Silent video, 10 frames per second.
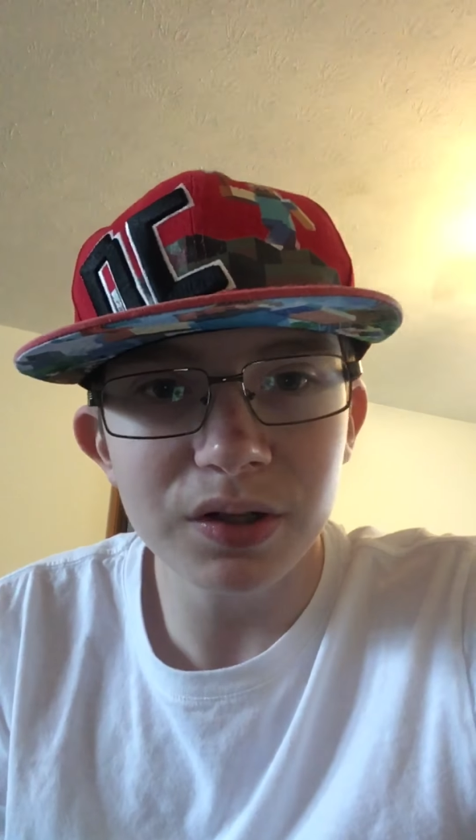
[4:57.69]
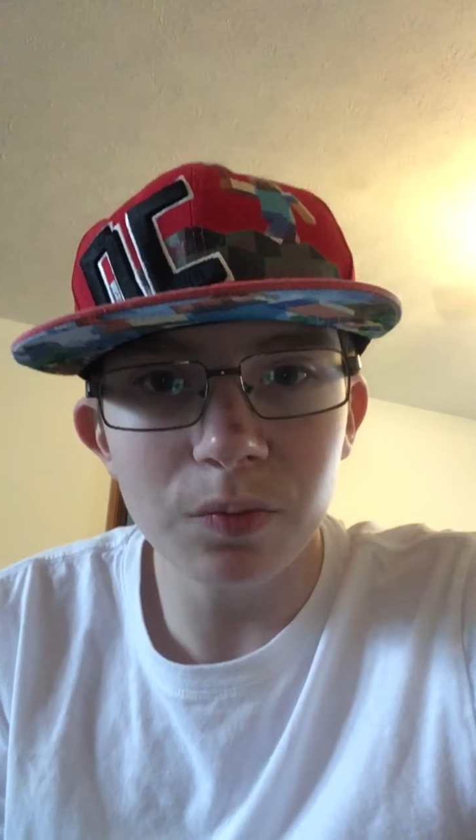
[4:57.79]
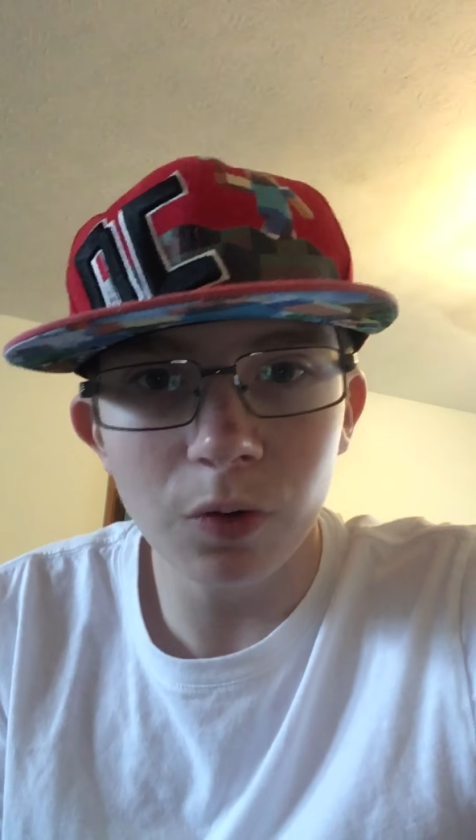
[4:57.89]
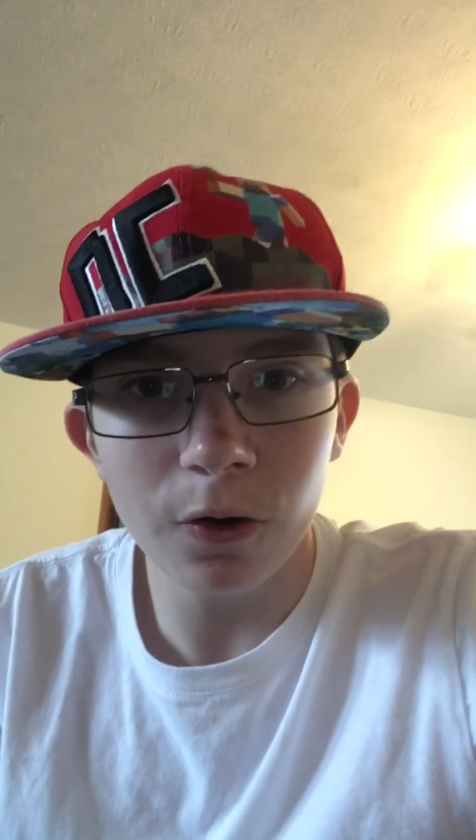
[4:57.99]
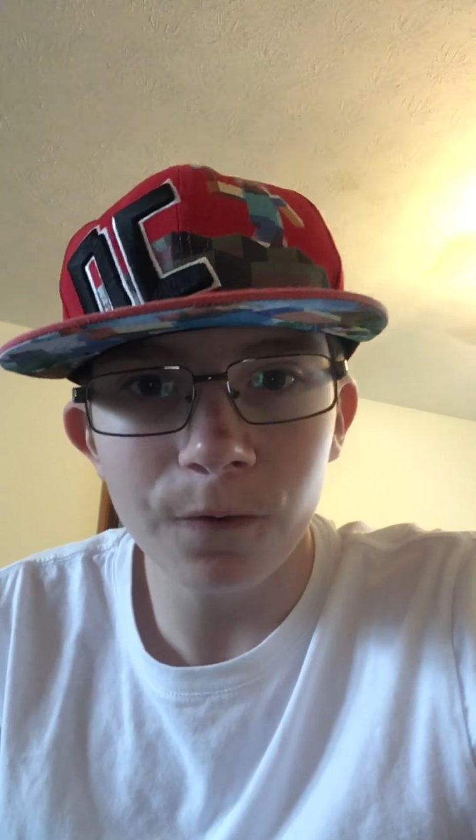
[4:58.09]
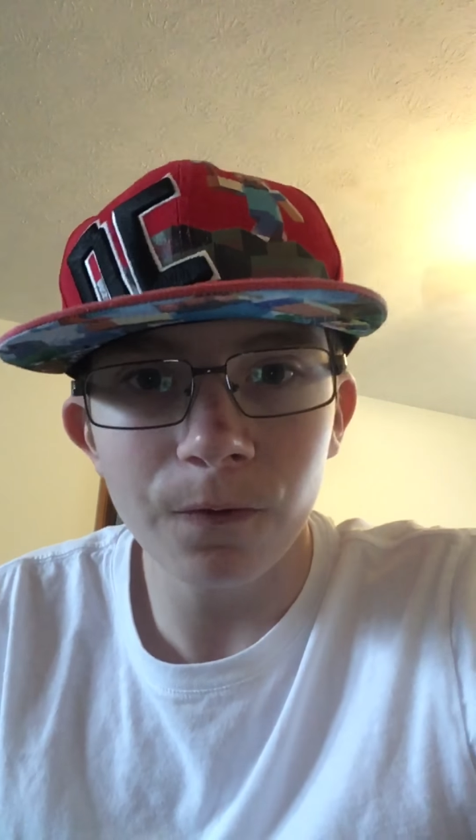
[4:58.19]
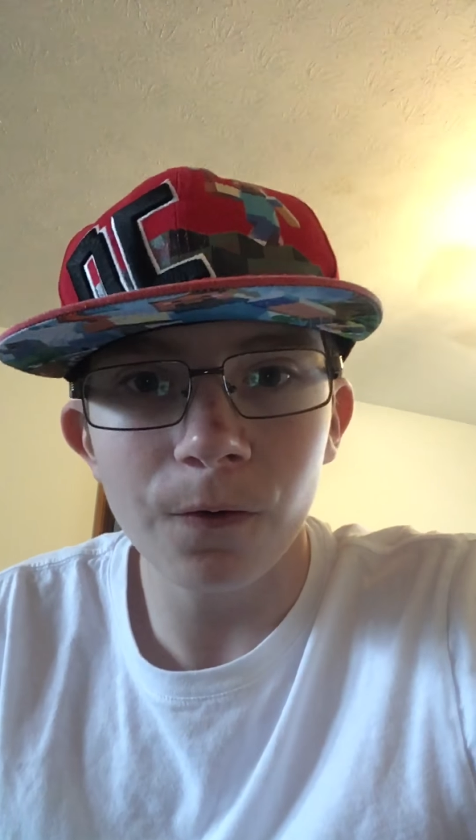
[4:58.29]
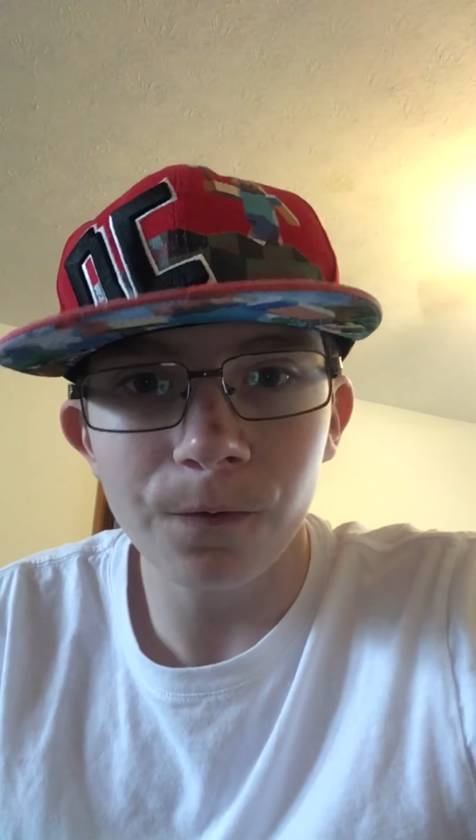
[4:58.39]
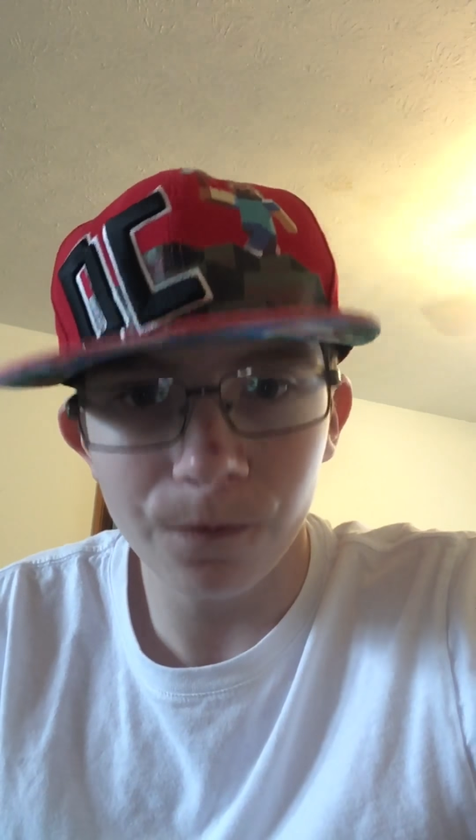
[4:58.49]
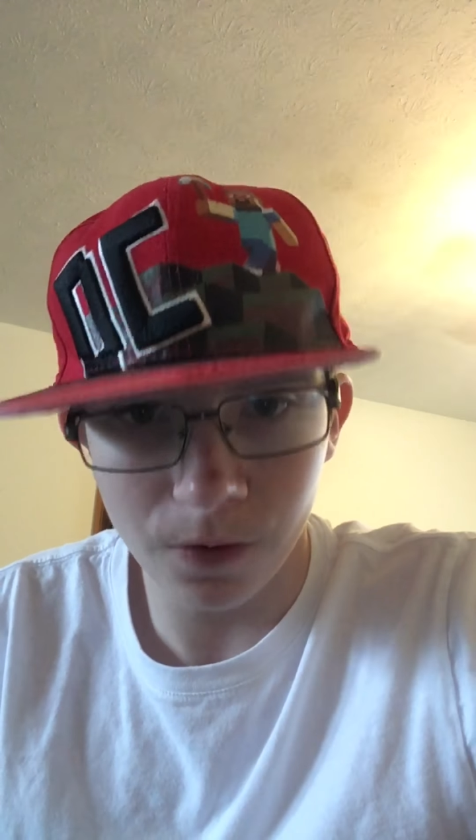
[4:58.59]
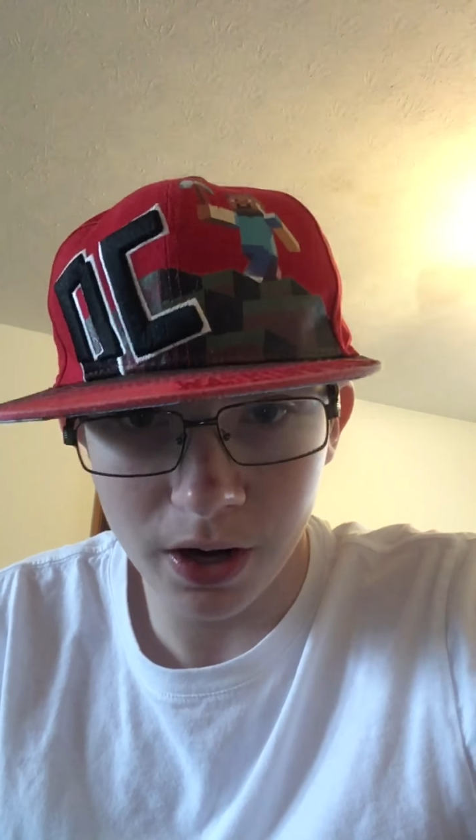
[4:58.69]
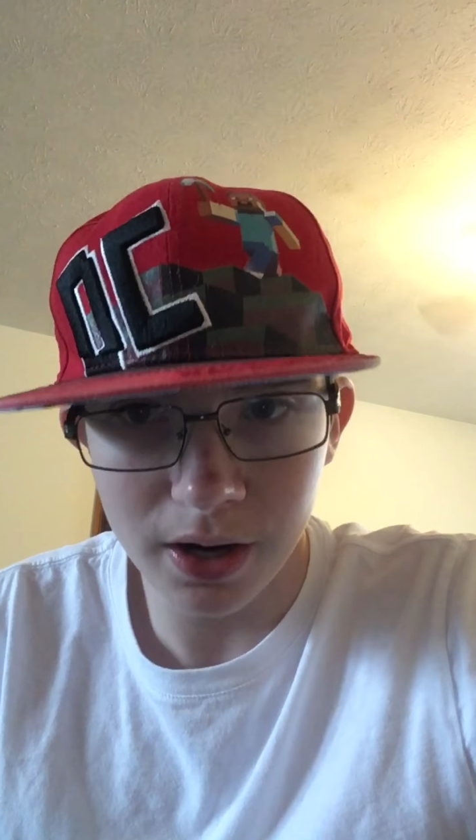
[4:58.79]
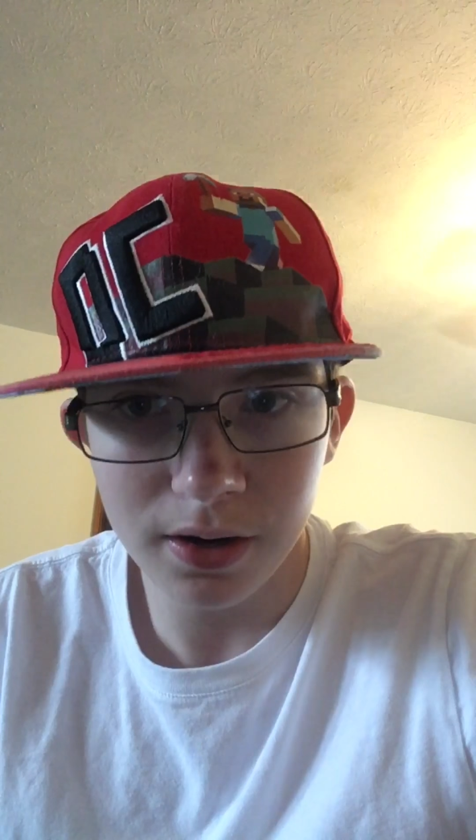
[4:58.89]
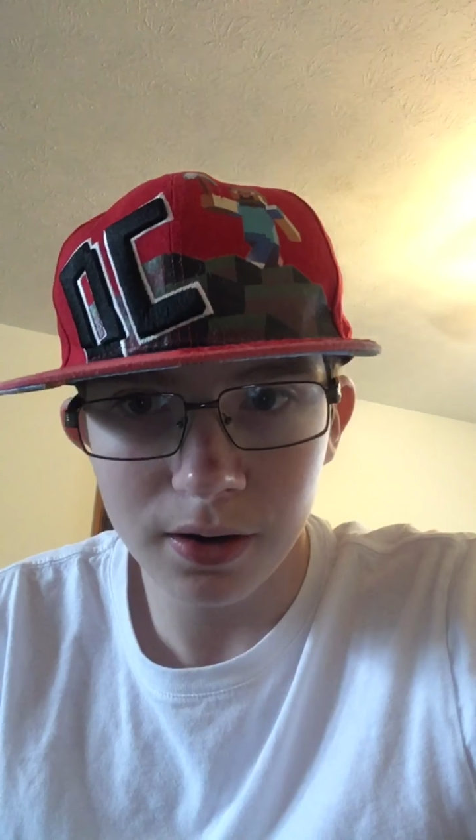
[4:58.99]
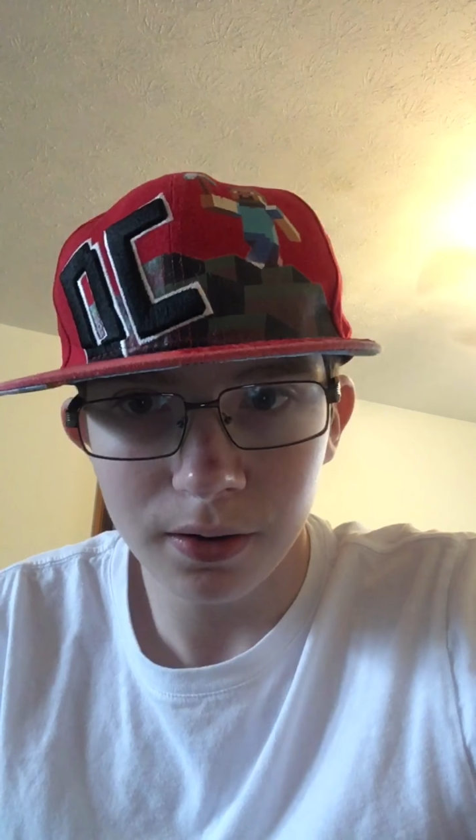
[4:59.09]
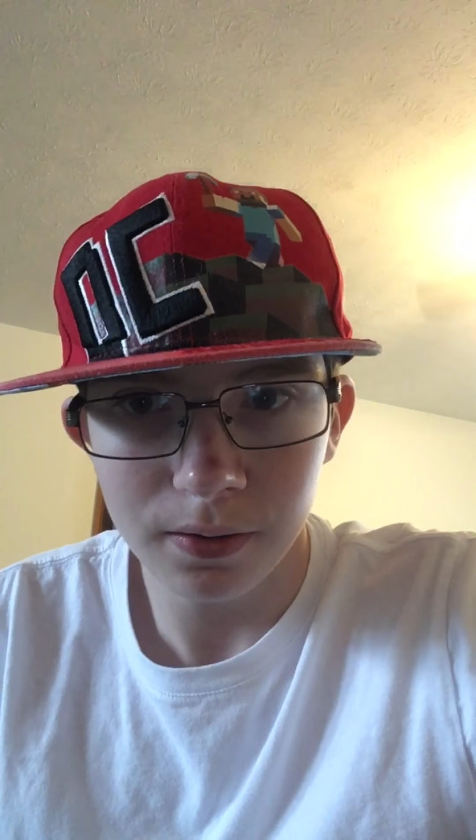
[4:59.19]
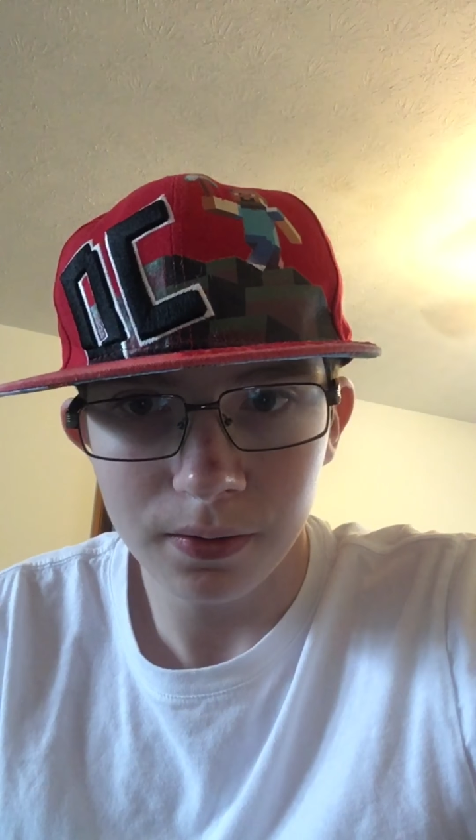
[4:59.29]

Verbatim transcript: some work for a friend.